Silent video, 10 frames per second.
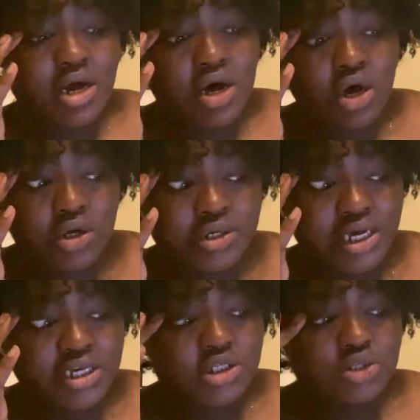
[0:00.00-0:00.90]
all
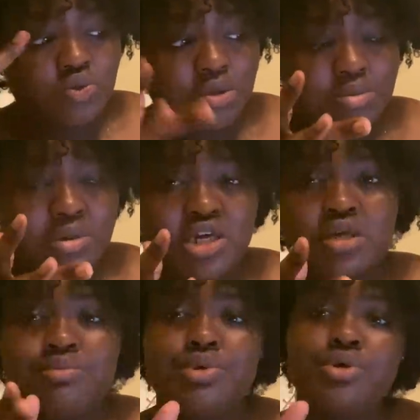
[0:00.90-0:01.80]
night sweeping my
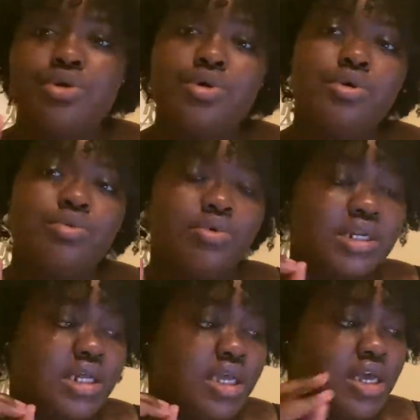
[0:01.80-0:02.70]
computer,
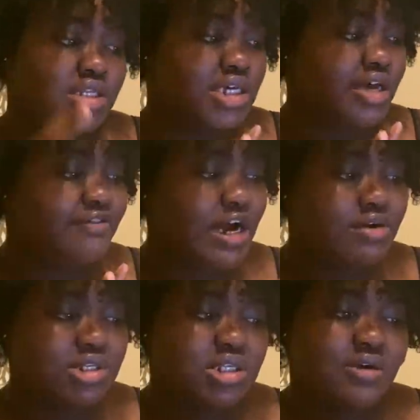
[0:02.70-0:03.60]
running
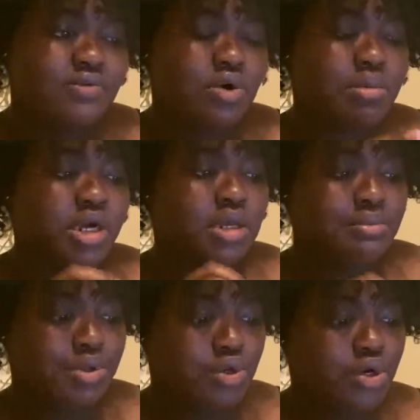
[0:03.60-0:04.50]
antivirus stuff on my
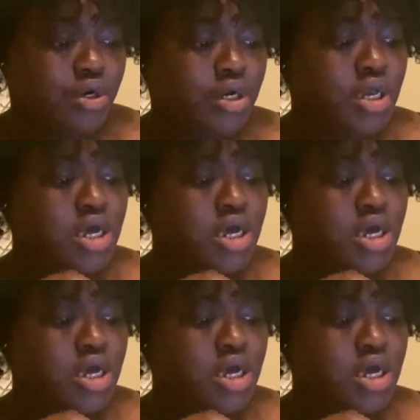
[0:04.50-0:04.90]
computer